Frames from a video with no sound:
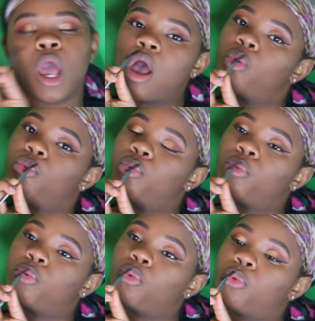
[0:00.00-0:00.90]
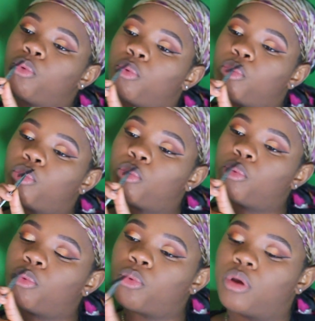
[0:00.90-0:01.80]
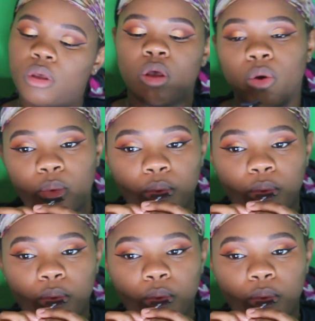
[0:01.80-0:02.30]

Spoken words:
the liner on. We're putting the lashes on.